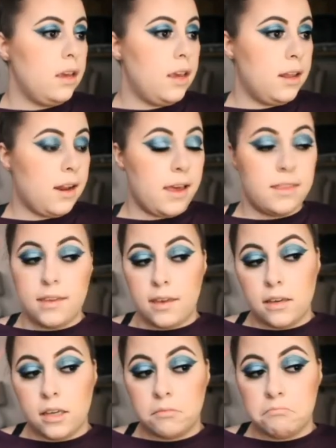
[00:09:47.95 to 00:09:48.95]
And I
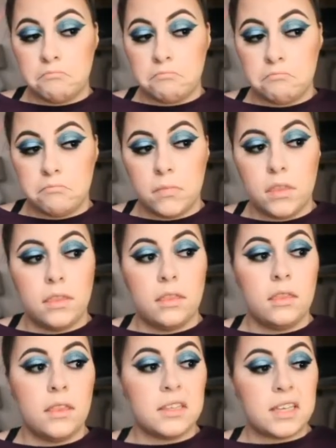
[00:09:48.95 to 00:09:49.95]
think
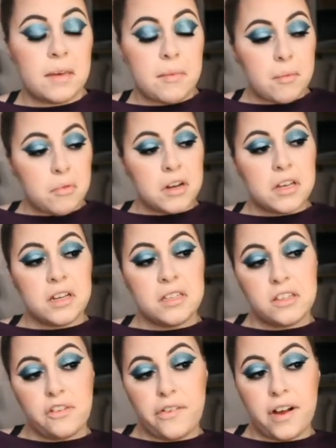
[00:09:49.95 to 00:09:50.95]
this came out pretty good
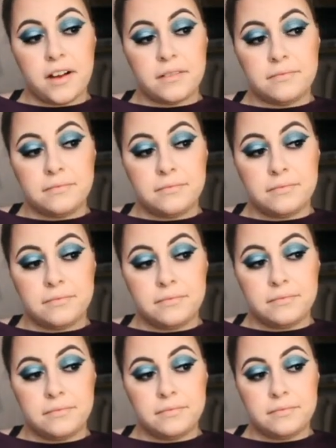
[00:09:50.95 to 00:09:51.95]
so far.
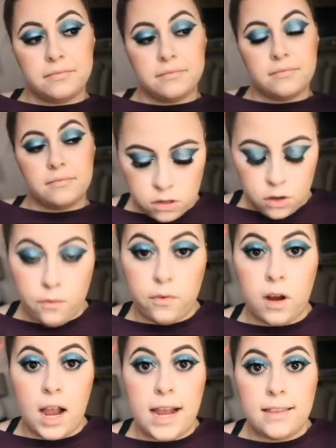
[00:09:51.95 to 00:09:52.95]
So
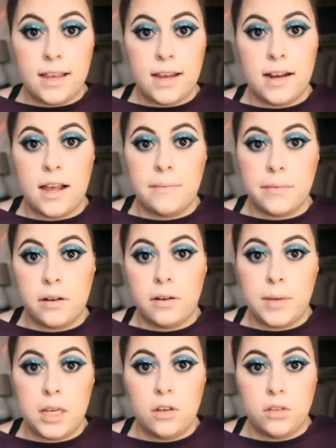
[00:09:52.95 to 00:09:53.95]
for highlight, I'm going to
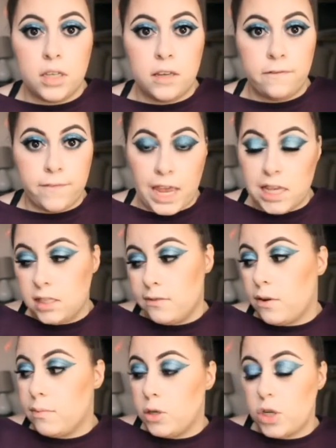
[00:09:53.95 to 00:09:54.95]
be using Face
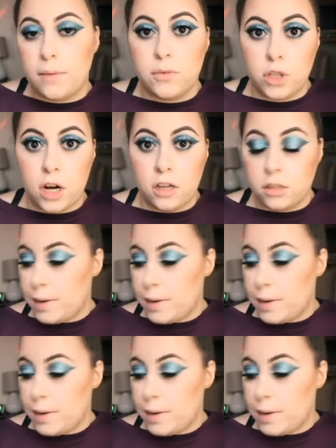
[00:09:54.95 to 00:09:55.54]
from the James Charles